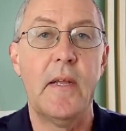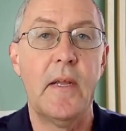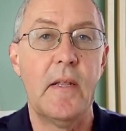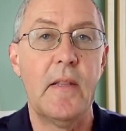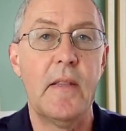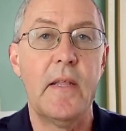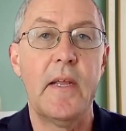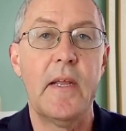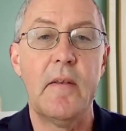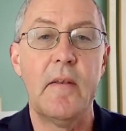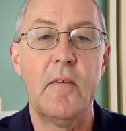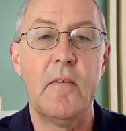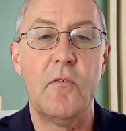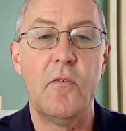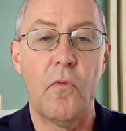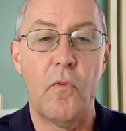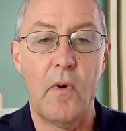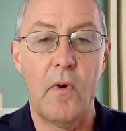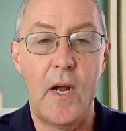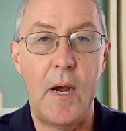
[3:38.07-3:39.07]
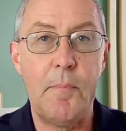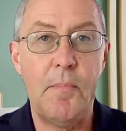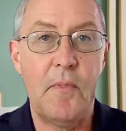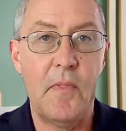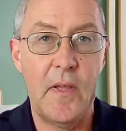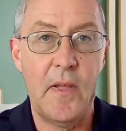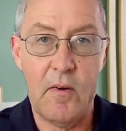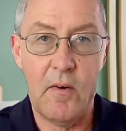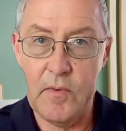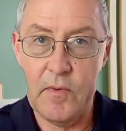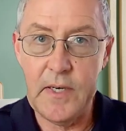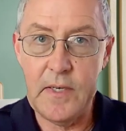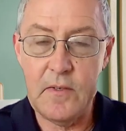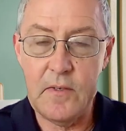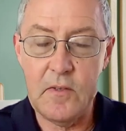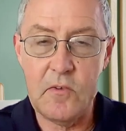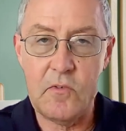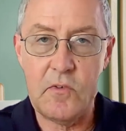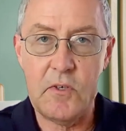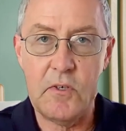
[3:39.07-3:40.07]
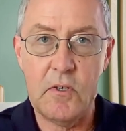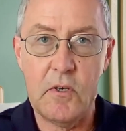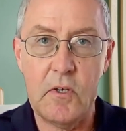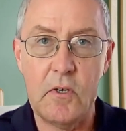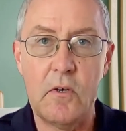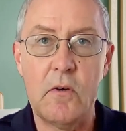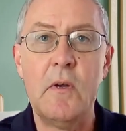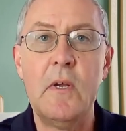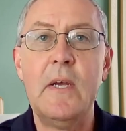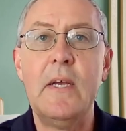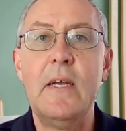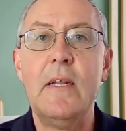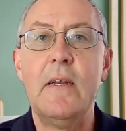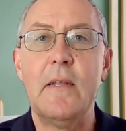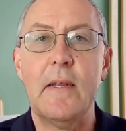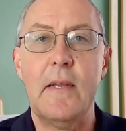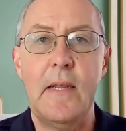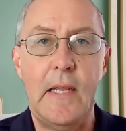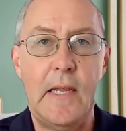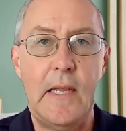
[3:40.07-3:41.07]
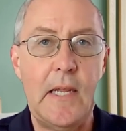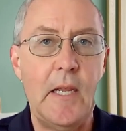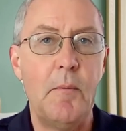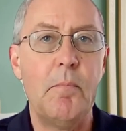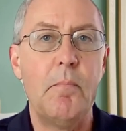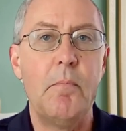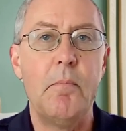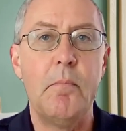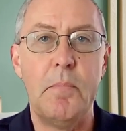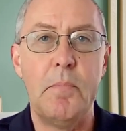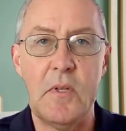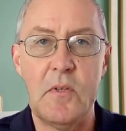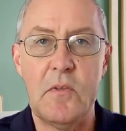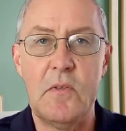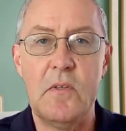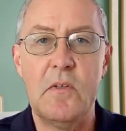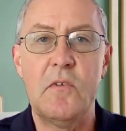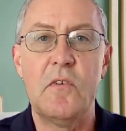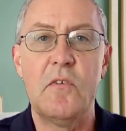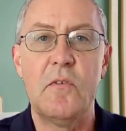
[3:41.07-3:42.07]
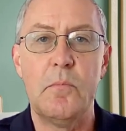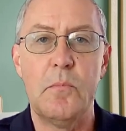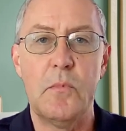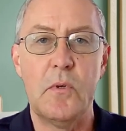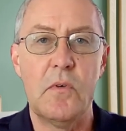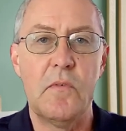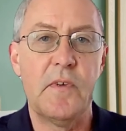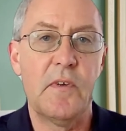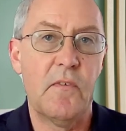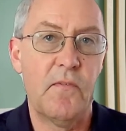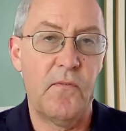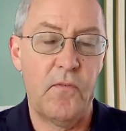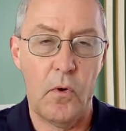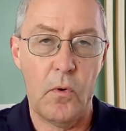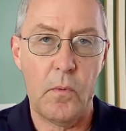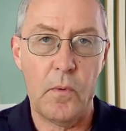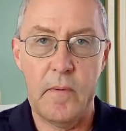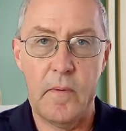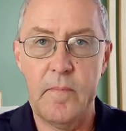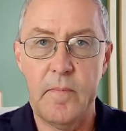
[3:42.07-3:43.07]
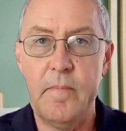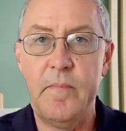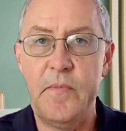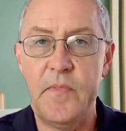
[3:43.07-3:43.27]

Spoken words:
and they dropped that rate to zero to keep businesses moving forward.